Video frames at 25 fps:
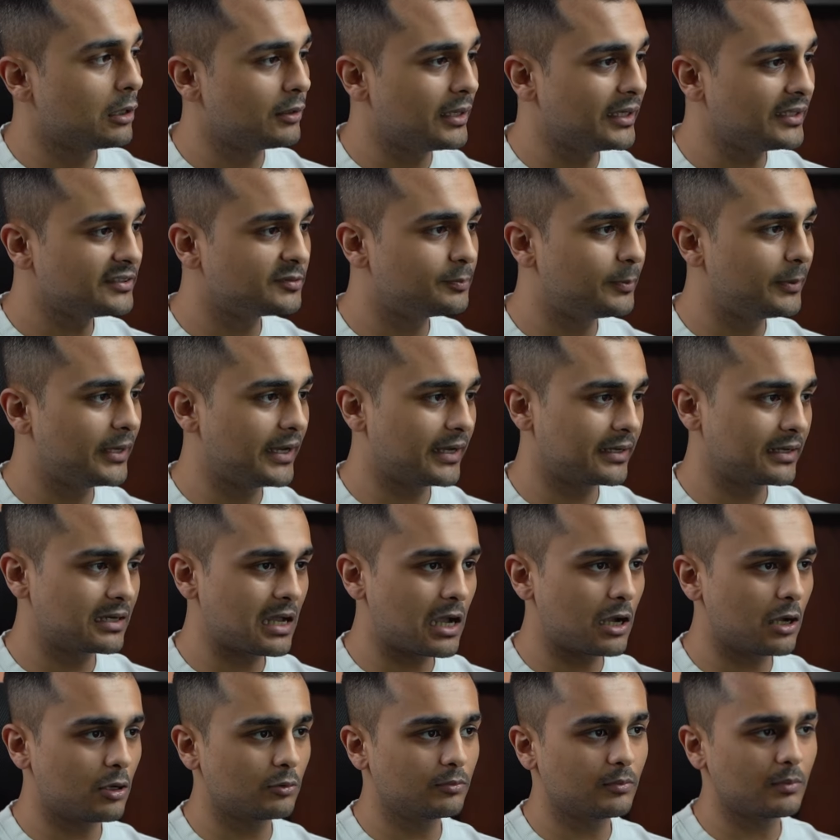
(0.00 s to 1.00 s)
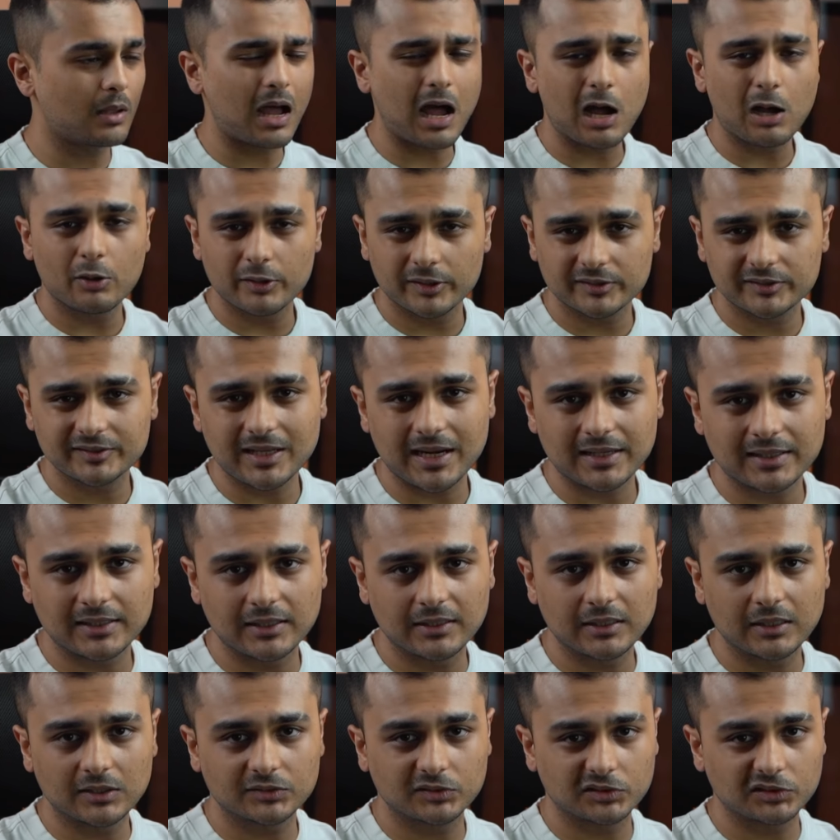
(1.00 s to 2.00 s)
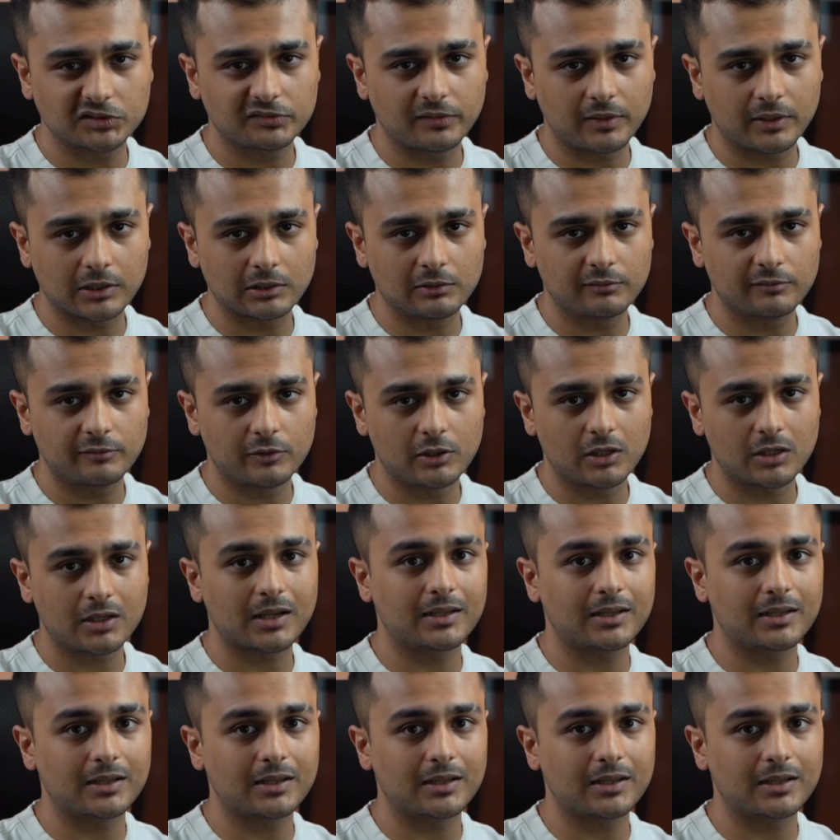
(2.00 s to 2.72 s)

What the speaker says: let's break down how exactly does this funnel work,